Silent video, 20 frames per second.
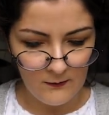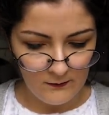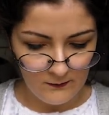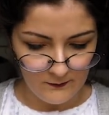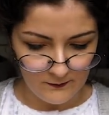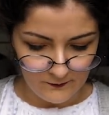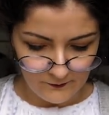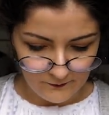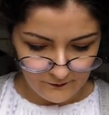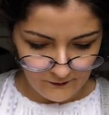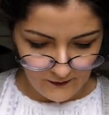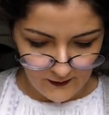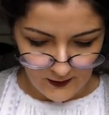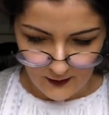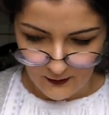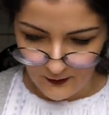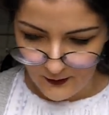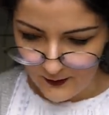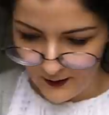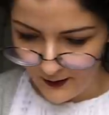Hmm,
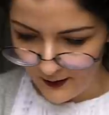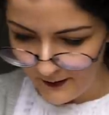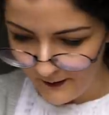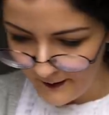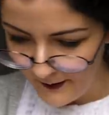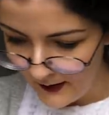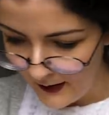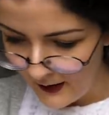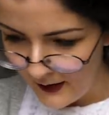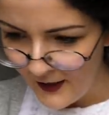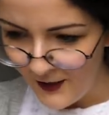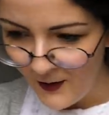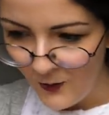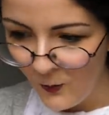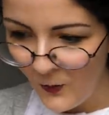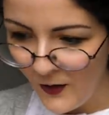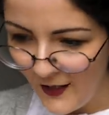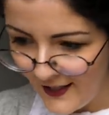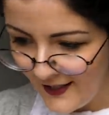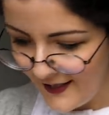interesting.
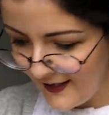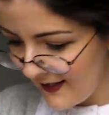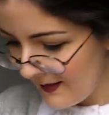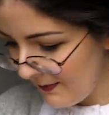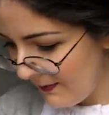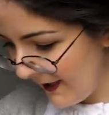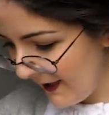What is this